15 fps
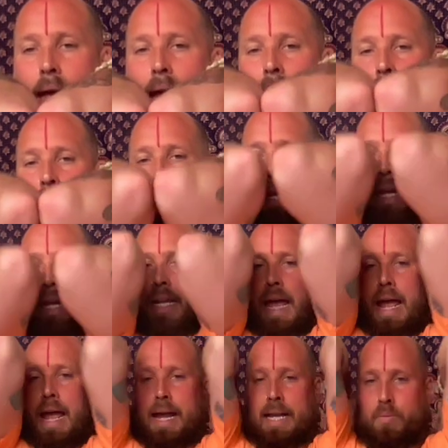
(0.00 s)
And
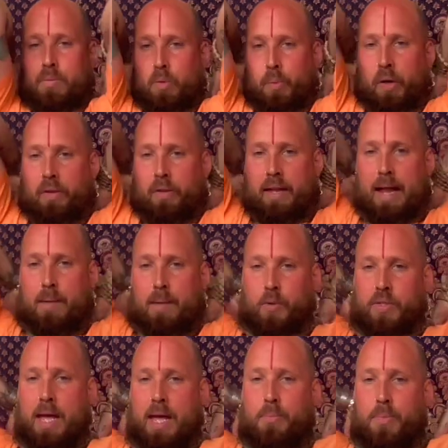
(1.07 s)
inhale, we'll bring the elbows
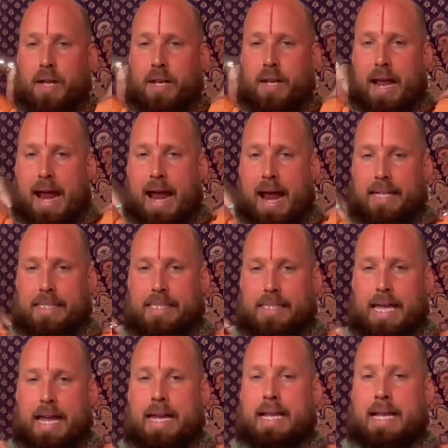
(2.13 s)
up, and
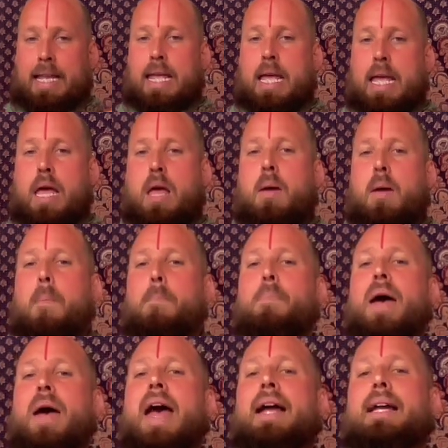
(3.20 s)
exhale,
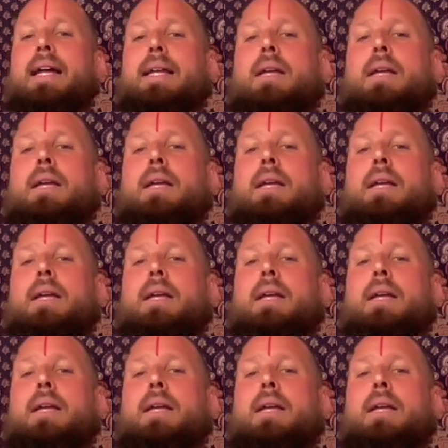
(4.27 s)
back.